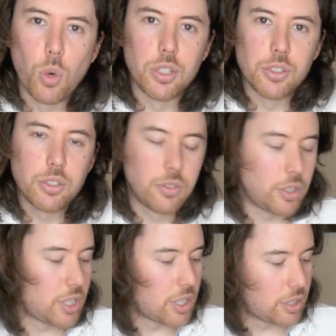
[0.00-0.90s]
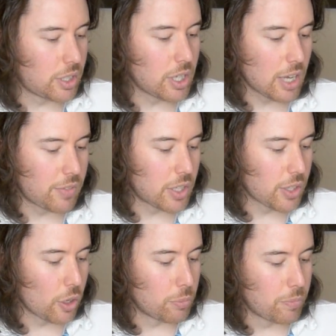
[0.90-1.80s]
ones that didn't have that
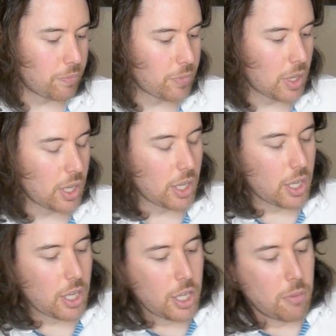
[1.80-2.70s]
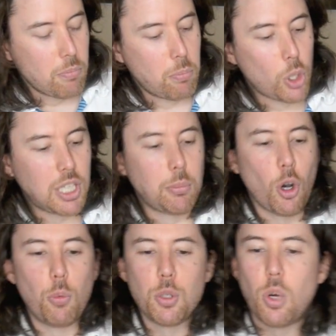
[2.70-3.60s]
dome. modelling
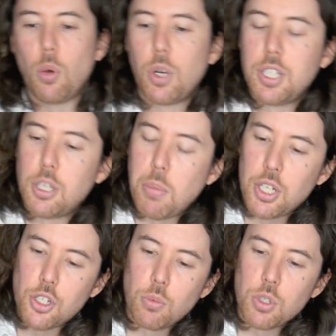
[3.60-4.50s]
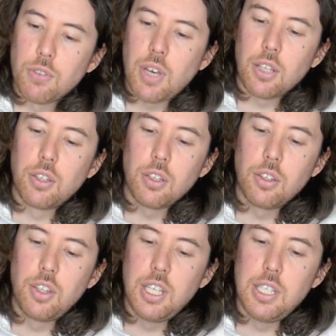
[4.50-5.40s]
bulb is what I wanted to mention, was the fact that
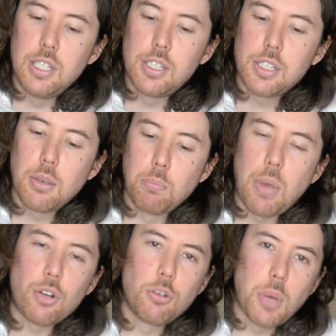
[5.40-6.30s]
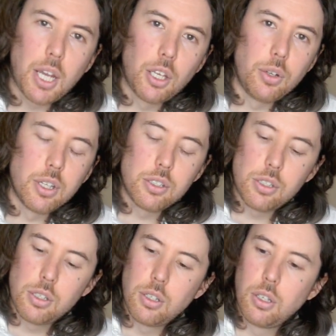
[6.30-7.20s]
these battery pack
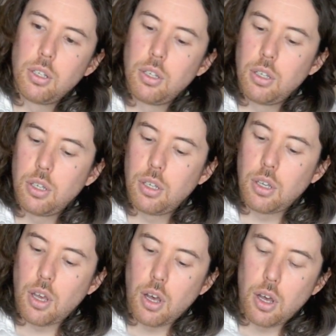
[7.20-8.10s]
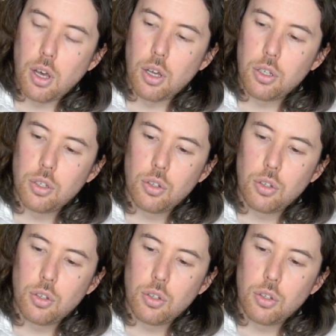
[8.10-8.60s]
units are